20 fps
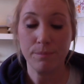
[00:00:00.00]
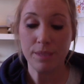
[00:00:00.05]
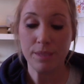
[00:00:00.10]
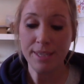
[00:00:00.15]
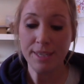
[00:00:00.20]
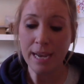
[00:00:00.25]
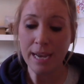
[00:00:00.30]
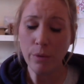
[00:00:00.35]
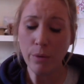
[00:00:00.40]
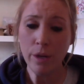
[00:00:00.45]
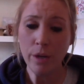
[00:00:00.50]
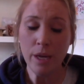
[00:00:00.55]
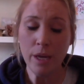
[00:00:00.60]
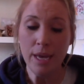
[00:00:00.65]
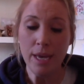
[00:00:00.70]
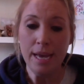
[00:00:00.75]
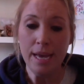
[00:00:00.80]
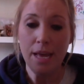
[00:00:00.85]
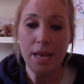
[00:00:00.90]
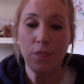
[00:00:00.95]
Now,
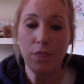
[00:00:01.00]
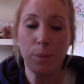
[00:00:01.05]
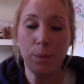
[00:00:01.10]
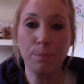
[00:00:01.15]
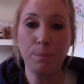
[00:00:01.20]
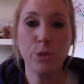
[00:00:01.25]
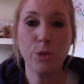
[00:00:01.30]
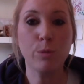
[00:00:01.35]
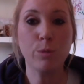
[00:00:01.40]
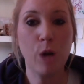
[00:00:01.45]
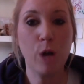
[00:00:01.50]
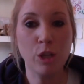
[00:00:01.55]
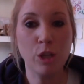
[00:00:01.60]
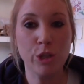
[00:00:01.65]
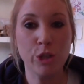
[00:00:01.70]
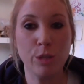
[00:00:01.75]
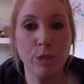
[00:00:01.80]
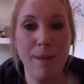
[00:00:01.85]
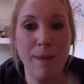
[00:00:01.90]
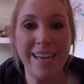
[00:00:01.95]
the
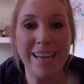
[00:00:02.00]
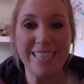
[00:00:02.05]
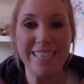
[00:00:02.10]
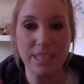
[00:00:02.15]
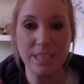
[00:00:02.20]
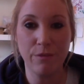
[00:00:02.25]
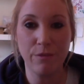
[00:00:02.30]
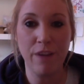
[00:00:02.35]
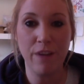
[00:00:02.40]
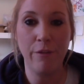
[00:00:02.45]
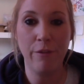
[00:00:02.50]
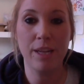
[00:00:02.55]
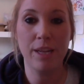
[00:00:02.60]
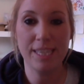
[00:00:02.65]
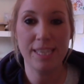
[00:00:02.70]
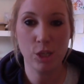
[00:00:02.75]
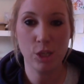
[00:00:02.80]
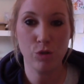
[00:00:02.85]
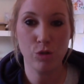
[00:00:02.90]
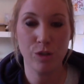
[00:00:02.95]
subconscious mind is very
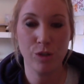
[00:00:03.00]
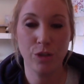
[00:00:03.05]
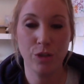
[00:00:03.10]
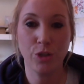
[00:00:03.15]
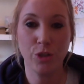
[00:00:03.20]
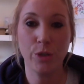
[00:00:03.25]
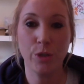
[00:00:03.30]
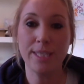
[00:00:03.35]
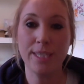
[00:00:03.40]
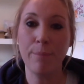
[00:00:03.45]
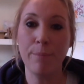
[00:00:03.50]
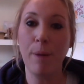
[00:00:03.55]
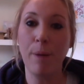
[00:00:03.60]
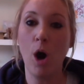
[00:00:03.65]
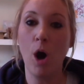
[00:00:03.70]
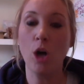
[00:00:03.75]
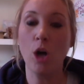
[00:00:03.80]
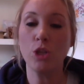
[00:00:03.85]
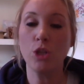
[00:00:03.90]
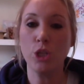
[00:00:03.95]
literal, so it's
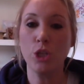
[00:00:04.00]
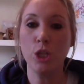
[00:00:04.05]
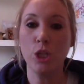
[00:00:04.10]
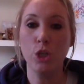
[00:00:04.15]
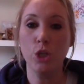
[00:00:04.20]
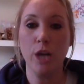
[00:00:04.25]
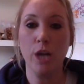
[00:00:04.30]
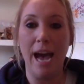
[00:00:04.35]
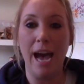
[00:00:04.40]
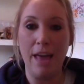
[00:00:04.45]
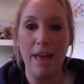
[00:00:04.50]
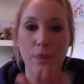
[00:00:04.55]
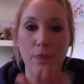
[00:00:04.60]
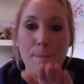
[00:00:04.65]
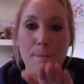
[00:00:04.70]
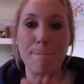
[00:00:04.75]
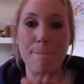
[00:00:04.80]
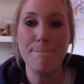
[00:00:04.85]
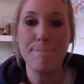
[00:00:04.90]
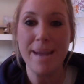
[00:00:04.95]
important to look at the
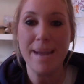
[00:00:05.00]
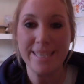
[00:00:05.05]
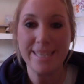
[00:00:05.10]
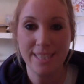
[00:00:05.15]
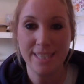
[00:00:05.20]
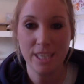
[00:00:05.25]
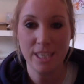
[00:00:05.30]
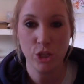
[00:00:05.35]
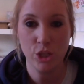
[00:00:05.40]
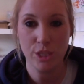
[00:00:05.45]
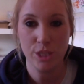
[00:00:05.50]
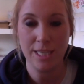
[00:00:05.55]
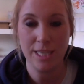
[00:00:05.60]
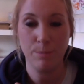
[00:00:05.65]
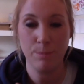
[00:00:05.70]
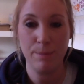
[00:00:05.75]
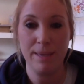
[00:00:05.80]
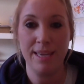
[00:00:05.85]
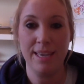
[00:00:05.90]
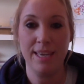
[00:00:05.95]
message that's
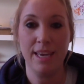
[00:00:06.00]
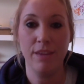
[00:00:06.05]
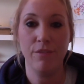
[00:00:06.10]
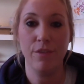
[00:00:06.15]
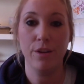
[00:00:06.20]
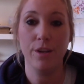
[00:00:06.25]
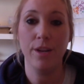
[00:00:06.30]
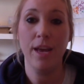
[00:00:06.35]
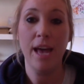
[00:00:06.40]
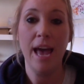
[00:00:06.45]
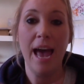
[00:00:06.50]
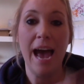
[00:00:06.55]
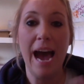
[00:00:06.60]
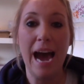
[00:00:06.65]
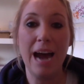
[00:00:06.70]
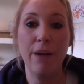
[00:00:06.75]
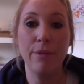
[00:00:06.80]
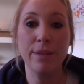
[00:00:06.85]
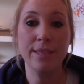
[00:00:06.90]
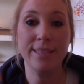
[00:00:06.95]
been given.
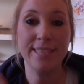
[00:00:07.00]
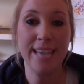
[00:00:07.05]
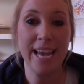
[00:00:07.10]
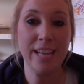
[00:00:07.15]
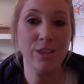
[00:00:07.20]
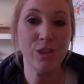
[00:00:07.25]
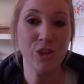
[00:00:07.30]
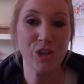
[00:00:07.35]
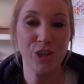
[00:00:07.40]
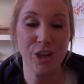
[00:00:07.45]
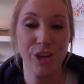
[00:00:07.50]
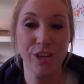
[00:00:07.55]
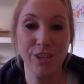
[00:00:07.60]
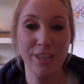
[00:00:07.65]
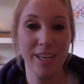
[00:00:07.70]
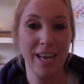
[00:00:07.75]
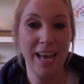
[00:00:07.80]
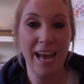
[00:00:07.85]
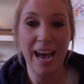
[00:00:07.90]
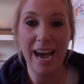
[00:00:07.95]
Our intention
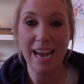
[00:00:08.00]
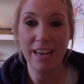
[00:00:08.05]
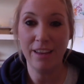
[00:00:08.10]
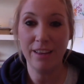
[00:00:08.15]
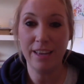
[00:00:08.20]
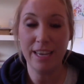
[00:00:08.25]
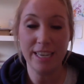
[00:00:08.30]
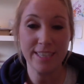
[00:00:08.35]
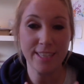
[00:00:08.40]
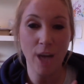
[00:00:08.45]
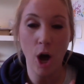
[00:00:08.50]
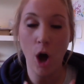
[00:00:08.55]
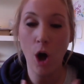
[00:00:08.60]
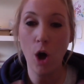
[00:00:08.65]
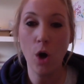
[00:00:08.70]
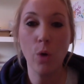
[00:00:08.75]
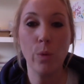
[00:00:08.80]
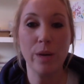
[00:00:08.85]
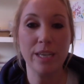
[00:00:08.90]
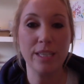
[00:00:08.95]
is
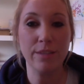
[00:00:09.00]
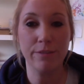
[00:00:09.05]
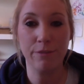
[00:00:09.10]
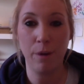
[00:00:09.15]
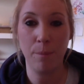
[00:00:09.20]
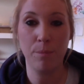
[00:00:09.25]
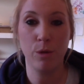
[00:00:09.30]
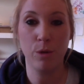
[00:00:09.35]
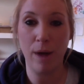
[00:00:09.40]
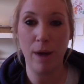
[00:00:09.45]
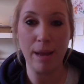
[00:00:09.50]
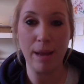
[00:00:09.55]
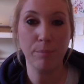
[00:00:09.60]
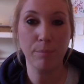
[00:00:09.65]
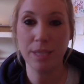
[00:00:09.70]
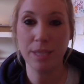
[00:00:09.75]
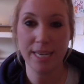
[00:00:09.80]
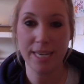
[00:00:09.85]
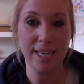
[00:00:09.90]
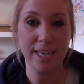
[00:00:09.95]
always from the right
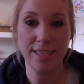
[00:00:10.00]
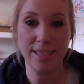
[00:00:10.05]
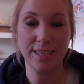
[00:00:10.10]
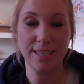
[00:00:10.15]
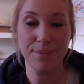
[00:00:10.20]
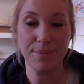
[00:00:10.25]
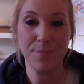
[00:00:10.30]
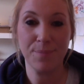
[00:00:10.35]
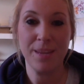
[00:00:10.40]
place.